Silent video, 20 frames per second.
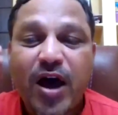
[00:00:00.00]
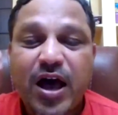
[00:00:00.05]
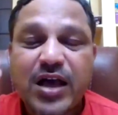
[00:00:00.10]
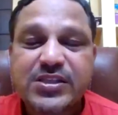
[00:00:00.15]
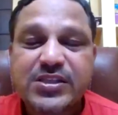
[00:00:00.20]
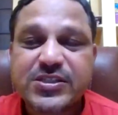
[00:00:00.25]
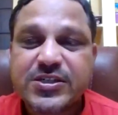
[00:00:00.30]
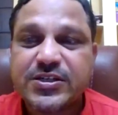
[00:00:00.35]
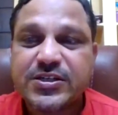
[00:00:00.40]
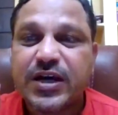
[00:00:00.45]

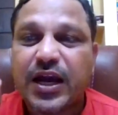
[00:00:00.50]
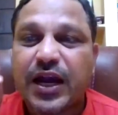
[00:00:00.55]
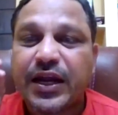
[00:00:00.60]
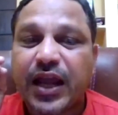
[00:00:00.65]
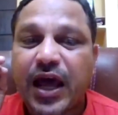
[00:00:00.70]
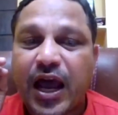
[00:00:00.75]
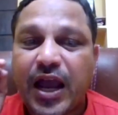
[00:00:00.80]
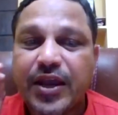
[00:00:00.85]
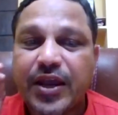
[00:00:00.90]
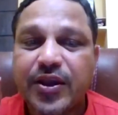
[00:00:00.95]
faster
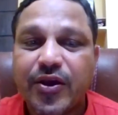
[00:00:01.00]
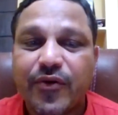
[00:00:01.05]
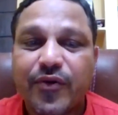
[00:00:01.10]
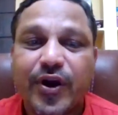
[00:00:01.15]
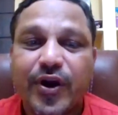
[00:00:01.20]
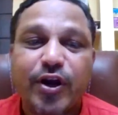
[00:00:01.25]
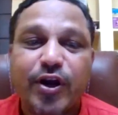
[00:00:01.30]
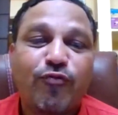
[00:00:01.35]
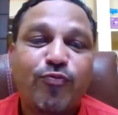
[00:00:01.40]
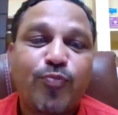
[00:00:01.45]
and
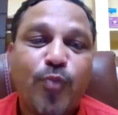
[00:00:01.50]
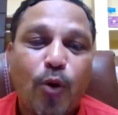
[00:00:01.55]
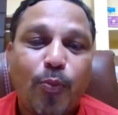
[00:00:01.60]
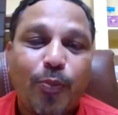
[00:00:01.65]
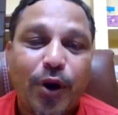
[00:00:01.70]
higher rate of